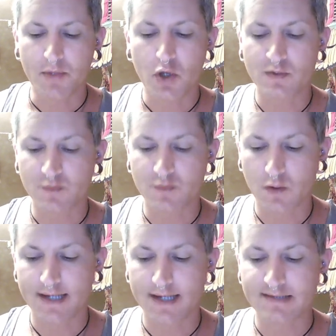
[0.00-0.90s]
who was
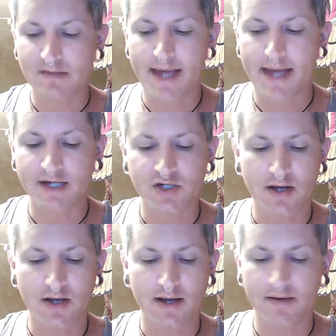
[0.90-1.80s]
working as the manager
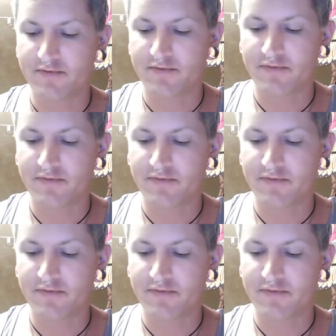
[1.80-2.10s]
of